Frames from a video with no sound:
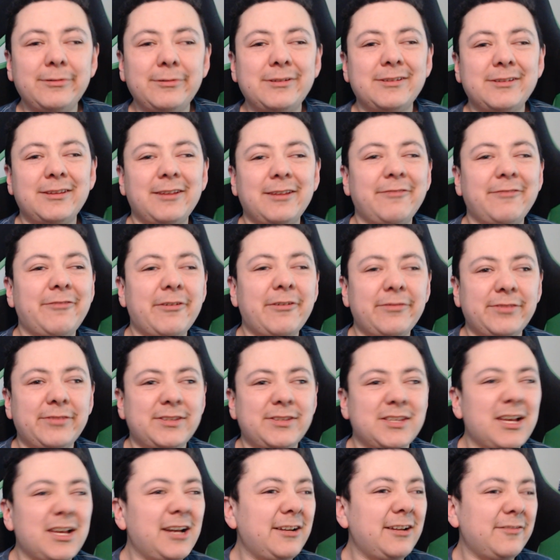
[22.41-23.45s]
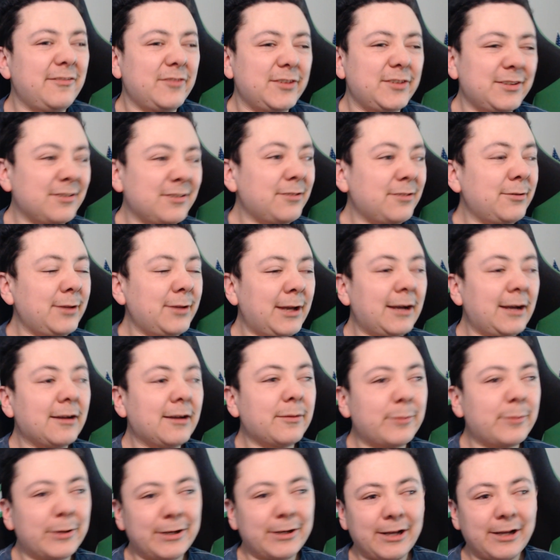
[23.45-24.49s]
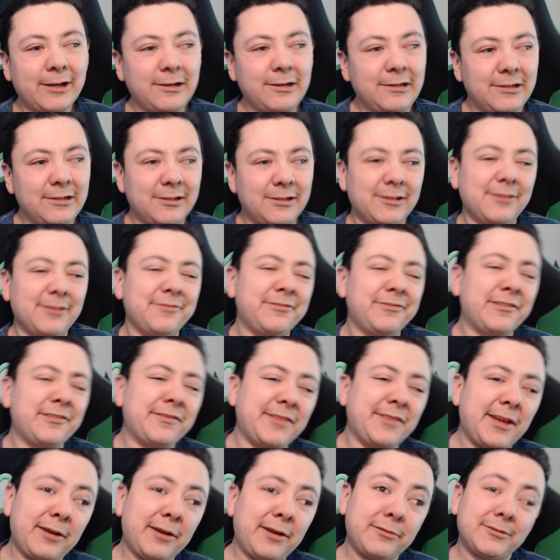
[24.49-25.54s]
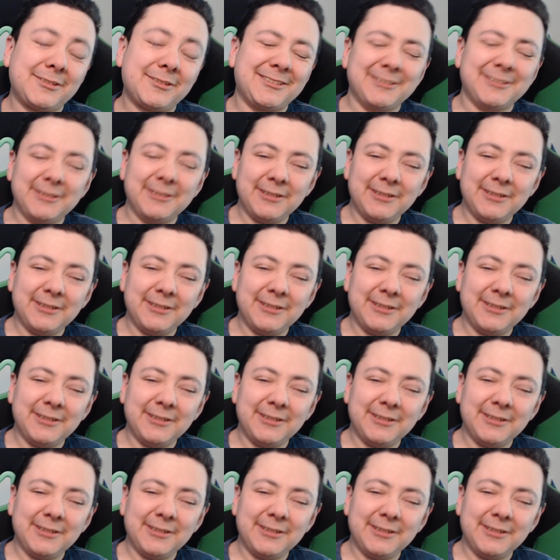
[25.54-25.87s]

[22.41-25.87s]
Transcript: is the fifth sign of the zodiac pertaining to the fifth house.